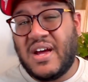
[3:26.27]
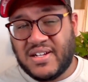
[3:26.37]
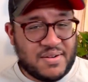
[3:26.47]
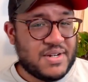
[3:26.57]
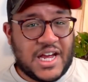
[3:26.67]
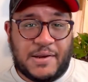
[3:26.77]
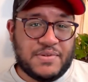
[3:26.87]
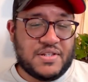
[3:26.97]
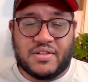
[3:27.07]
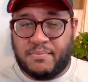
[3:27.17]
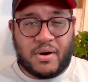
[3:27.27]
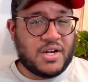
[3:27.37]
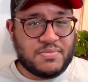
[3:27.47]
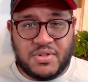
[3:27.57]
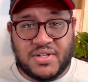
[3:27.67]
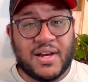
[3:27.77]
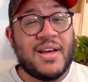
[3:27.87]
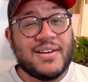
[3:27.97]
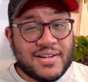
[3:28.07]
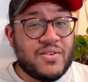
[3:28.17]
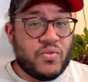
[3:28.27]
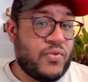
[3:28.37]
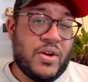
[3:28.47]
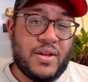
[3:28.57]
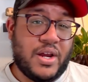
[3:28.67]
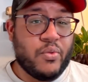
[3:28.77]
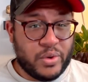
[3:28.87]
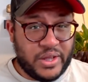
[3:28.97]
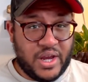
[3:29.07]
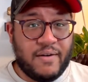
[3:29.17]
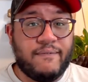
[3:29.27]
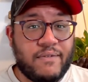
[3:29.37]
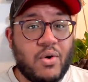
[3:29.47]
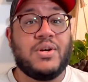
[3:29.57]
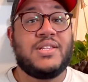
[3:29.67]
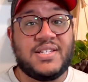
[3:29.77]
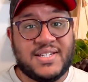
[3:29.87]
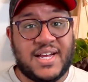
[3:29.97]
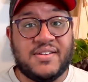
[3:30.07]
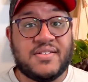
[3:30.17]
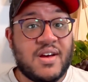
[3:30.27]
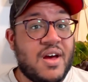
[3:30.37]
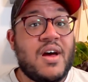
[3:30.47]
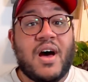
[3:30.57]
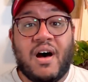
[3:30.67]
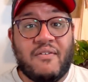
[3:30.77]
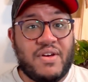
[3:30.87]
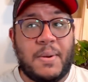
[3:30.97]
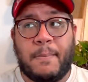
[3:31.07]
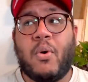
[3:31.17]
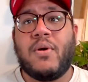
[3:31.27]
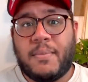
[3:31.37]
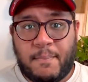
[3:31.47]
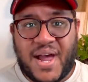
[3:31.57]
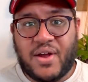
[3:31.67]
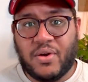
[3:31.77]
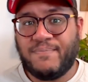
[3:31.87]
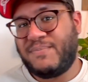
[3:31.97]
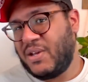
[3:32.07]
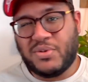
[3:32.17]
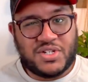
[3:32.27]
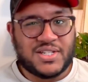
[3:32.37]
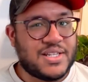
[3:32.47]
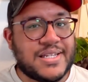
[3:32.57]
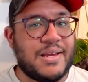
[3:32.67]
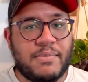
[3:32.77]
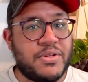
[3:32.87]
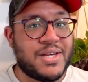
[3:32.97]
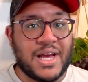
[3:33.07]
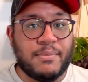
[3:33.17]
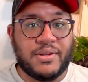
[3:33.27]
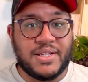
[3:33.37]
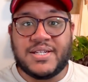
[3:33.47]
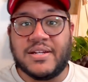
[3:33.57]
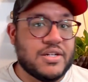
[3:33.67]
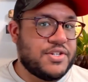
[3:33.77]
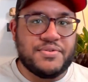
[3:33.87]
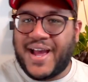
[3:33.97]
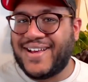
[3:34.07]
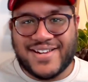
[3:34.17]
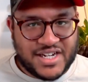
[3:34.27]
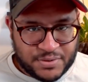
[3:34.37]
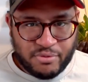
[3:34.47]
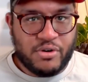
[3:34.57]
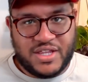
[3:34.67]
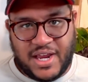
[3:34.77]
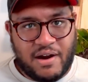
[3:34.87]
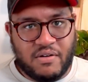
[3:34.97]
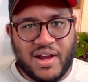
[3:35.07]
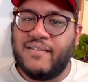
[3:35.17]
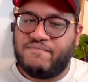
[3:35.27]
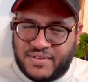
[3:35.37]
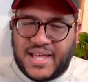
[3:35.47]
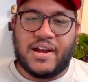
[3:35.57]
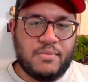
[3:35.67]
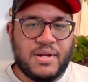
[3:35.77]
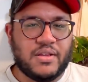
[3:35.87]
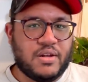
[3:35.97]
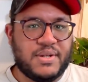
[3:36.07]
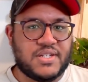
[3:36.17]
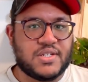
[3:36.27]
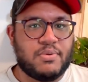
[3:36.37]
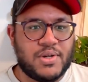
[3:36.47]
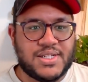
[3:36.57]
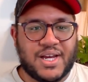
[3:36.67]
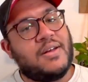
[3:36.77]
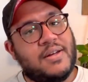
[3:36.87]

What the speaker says: Sometimes the boss music didn't feel like it really evoked the sense of an important battle. It was just the same music I'd been listening to as I explored the area. That could be a little bit disappointing.